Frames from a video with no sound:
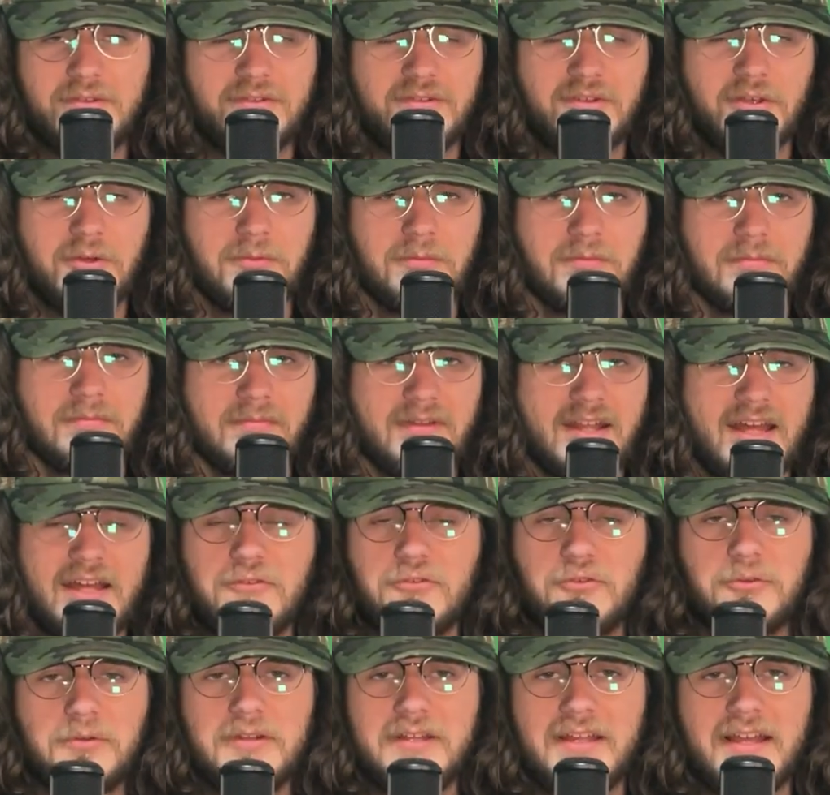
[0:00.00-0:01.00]
so
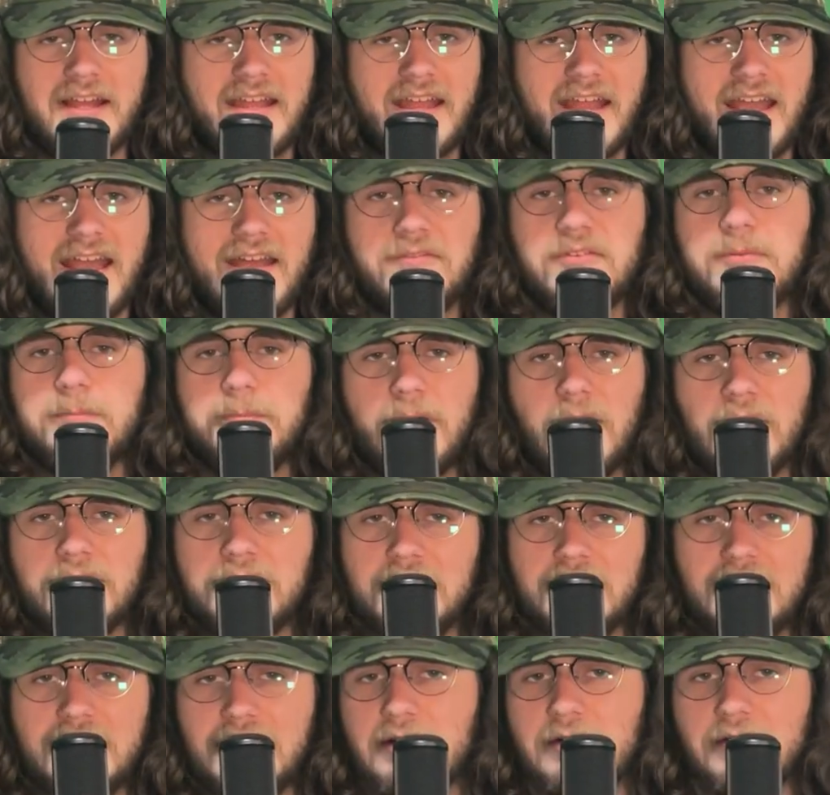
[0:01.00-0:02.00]
naturally I haven't
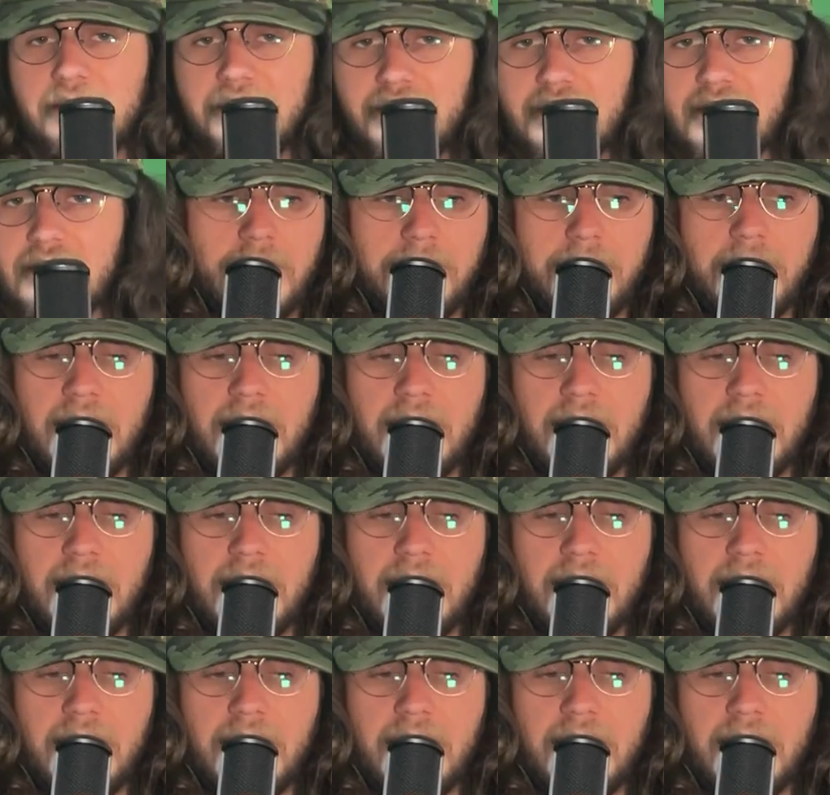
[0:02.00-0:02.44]
bought the DLC.